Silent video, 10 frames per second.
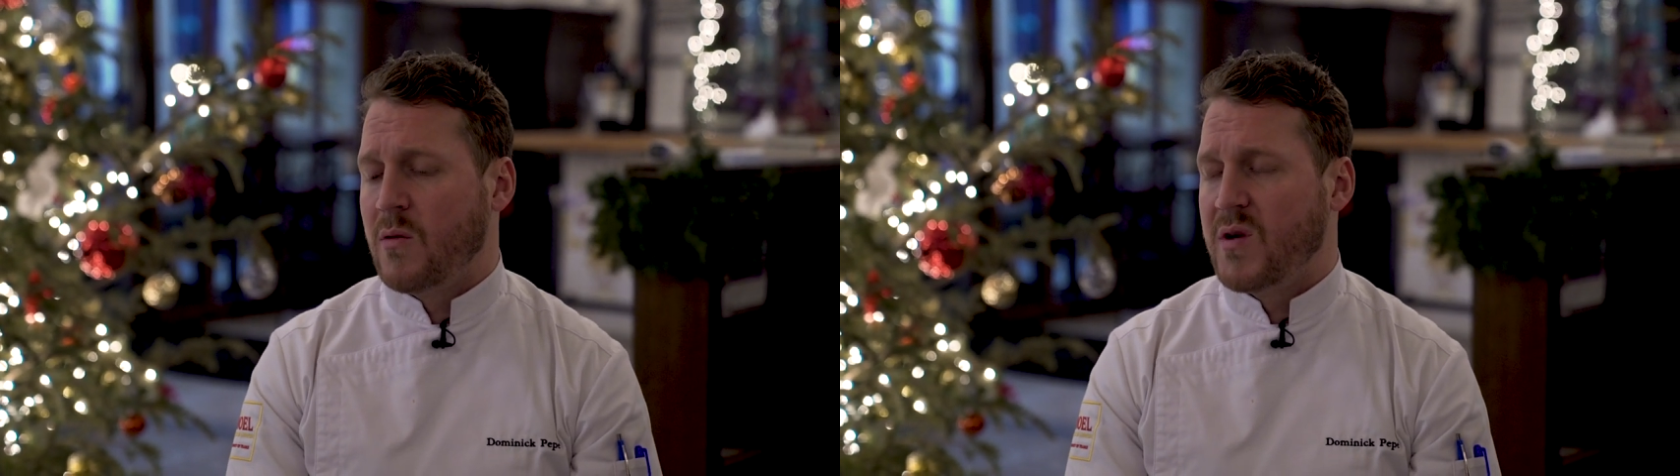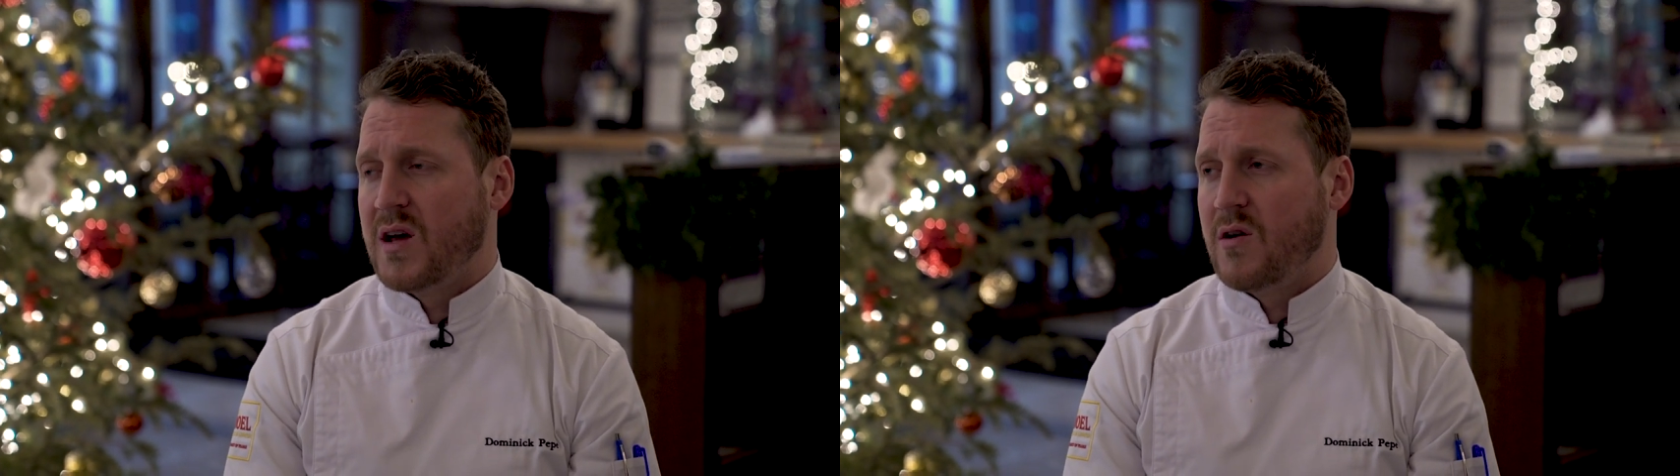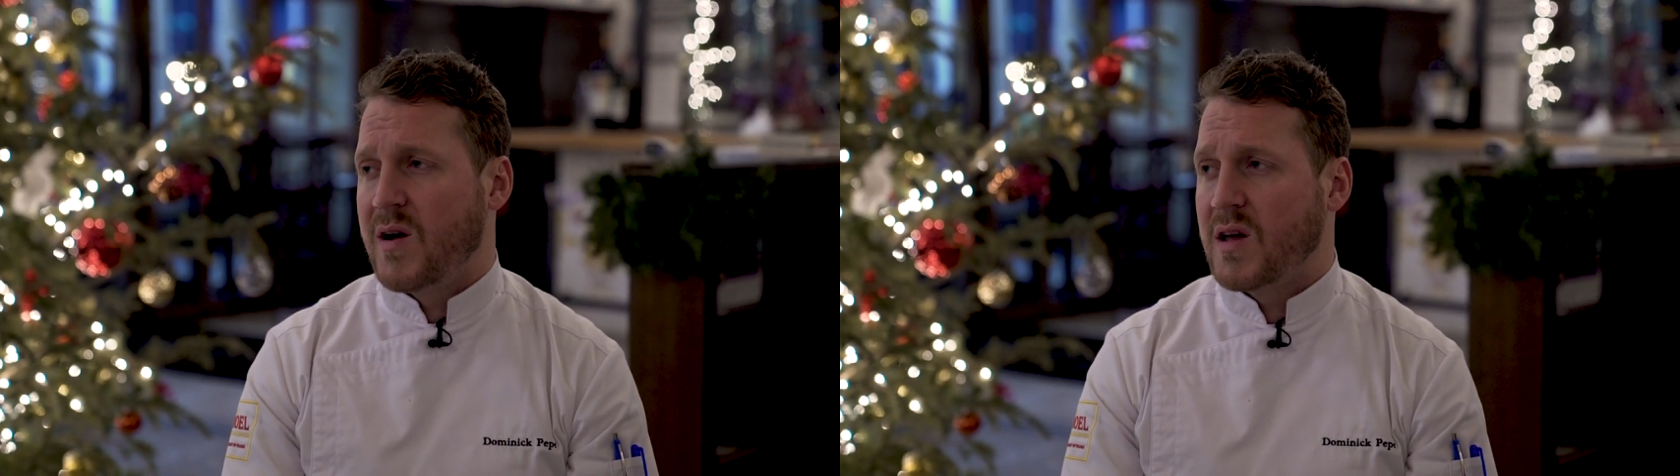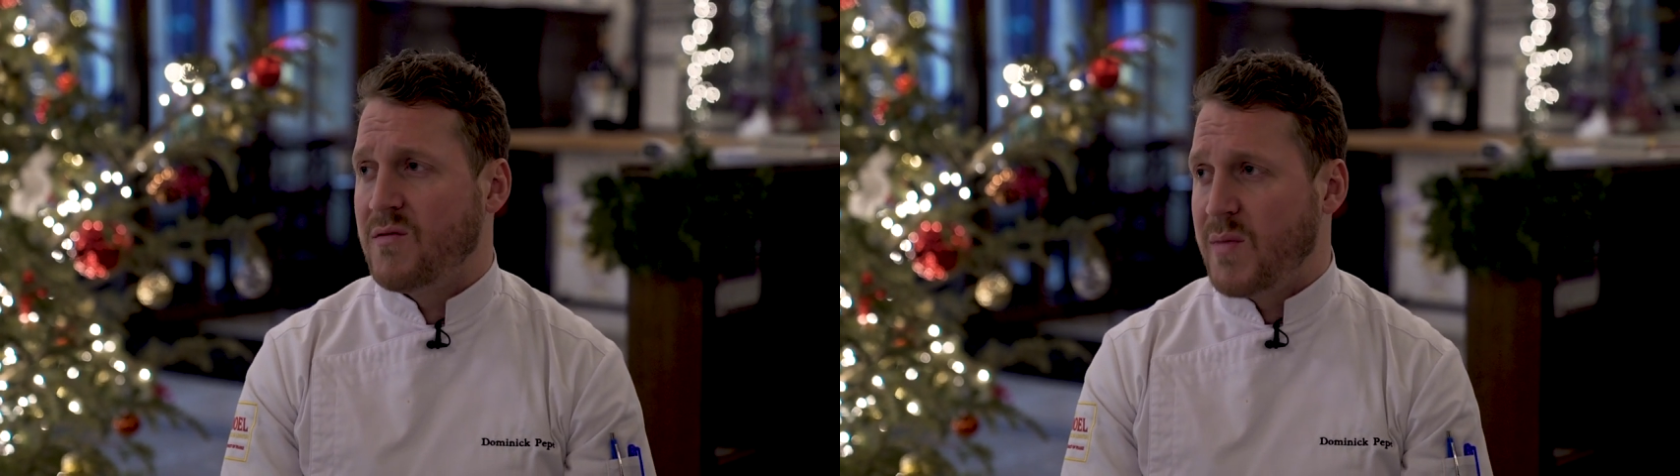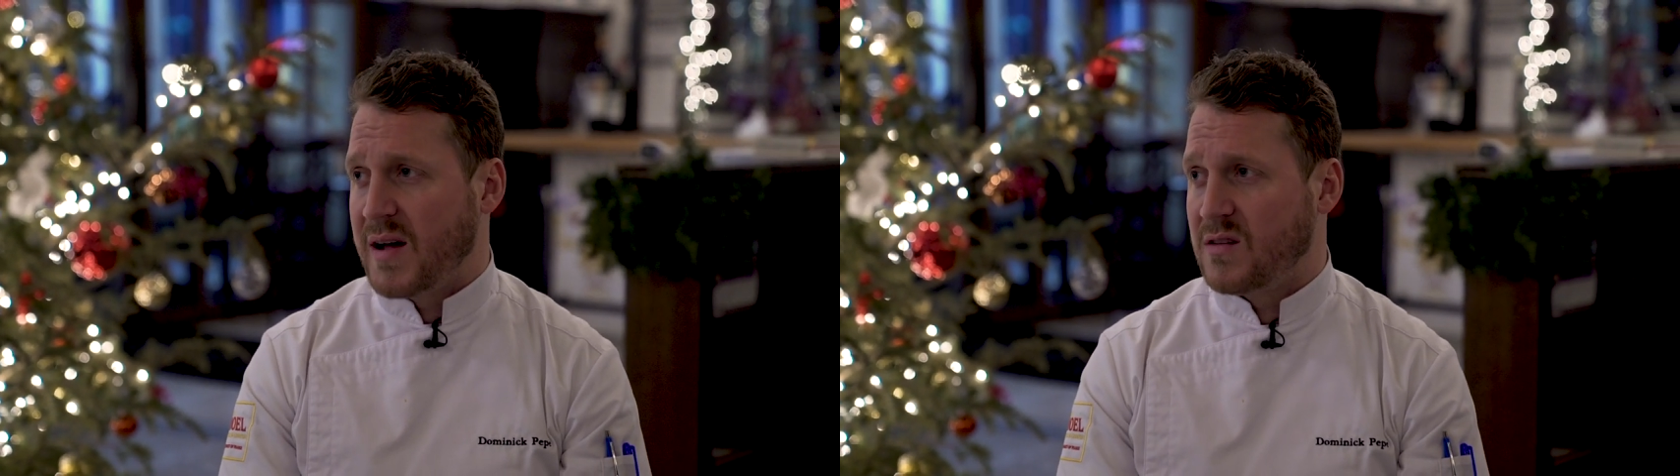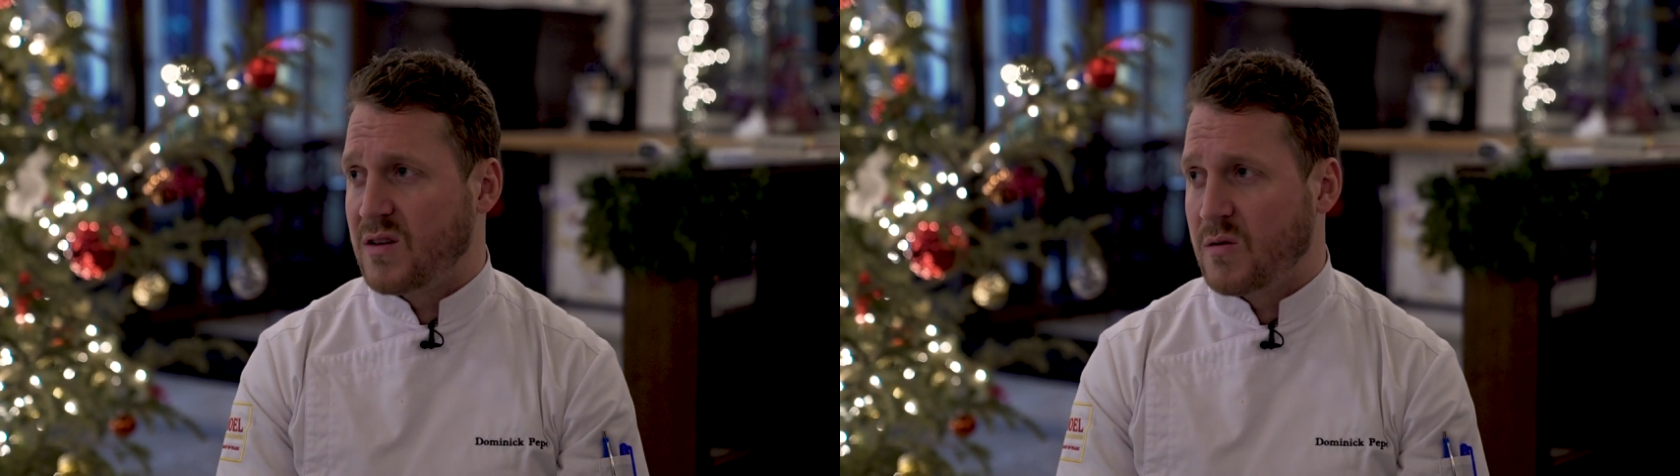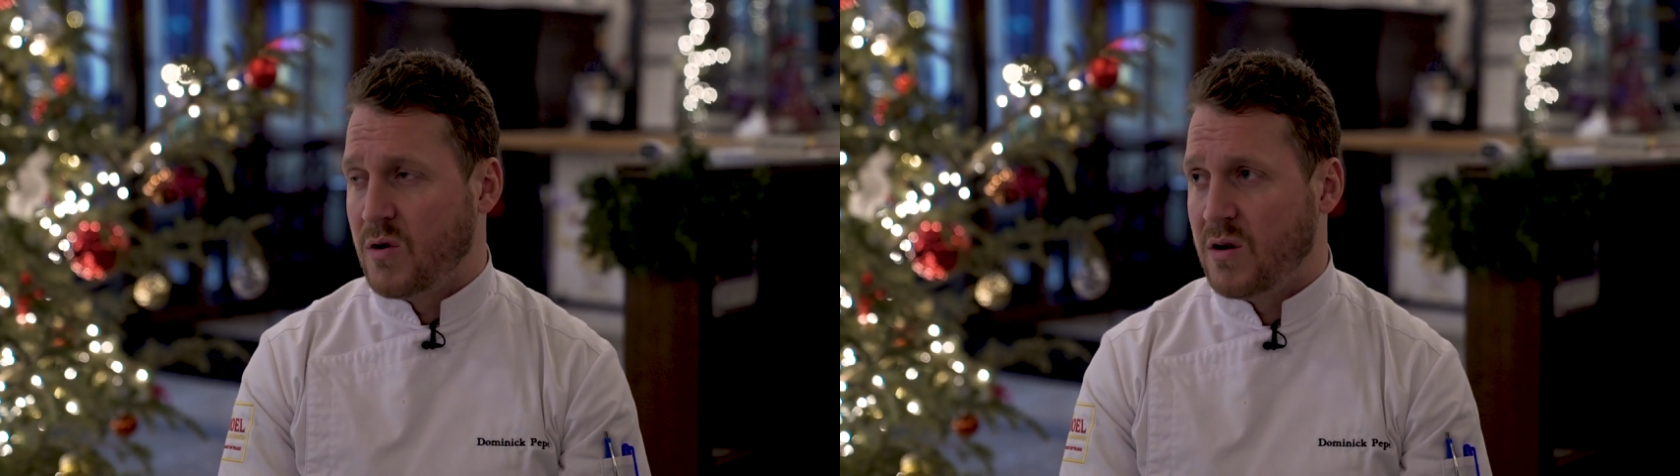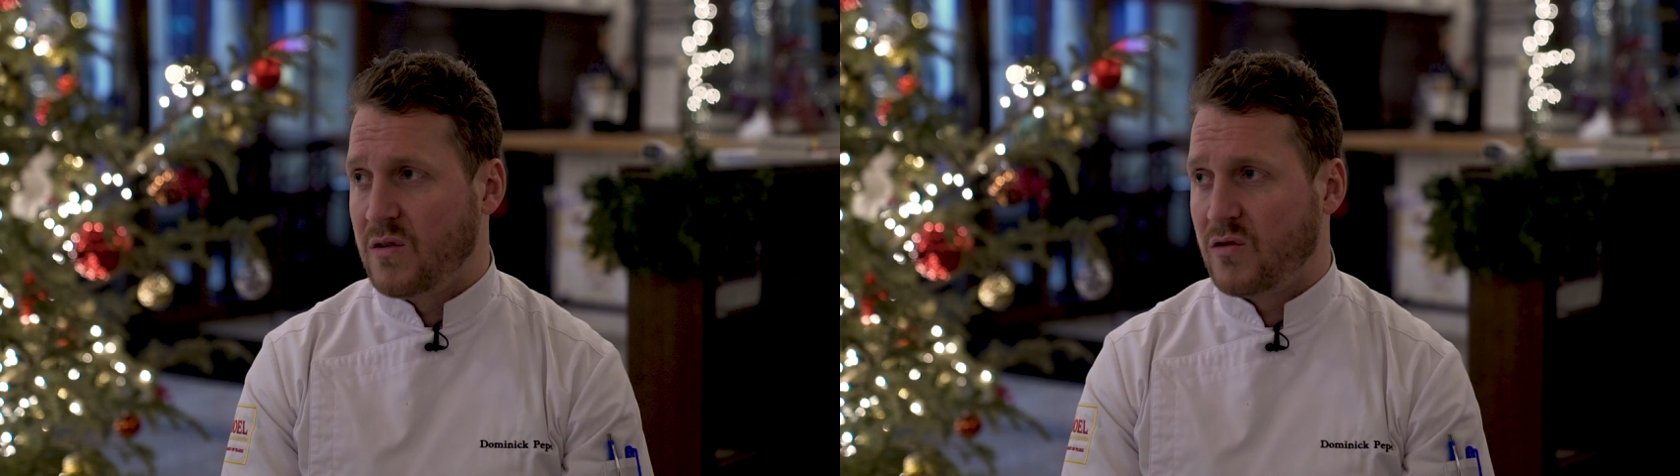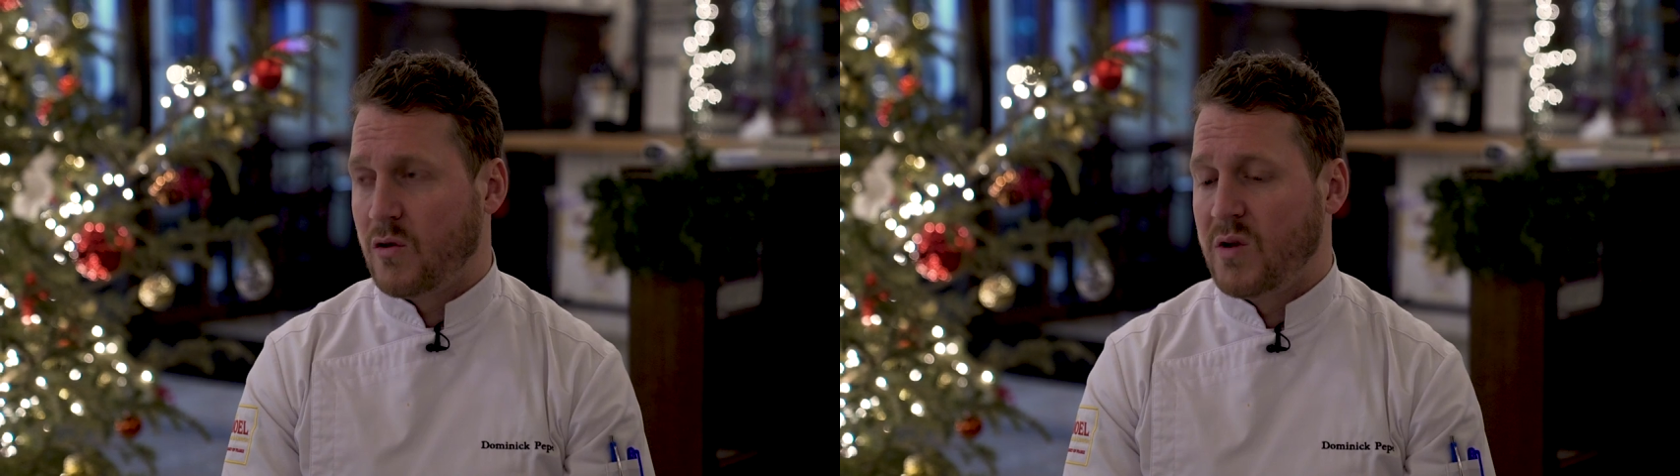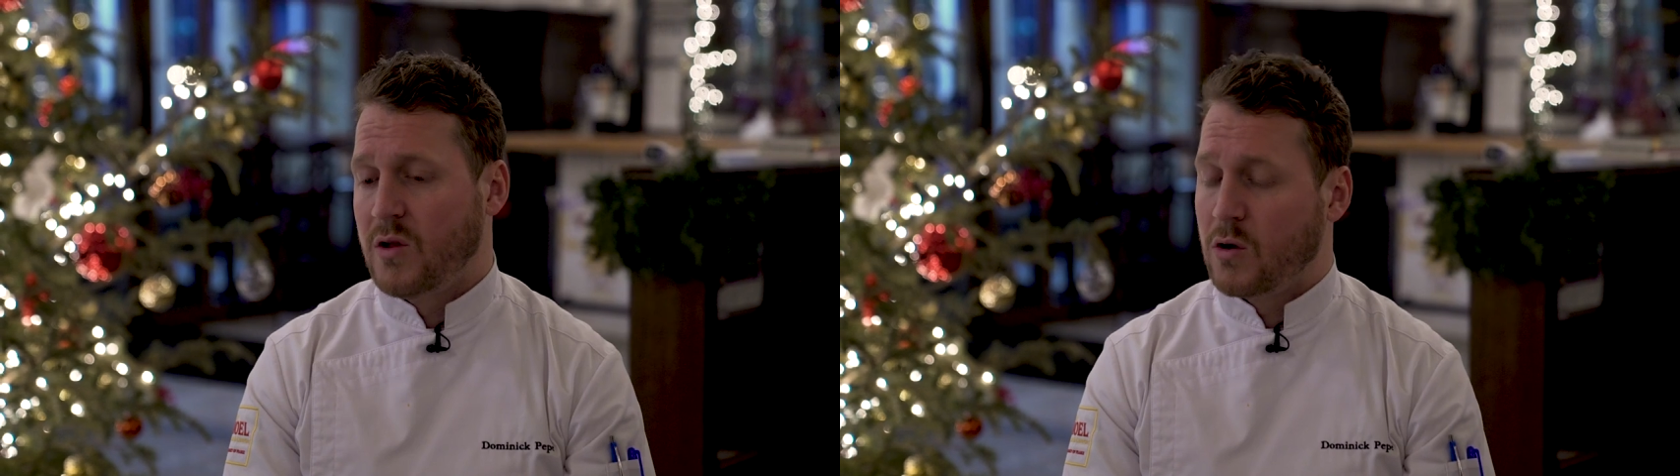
and we care about giving back to the community. So we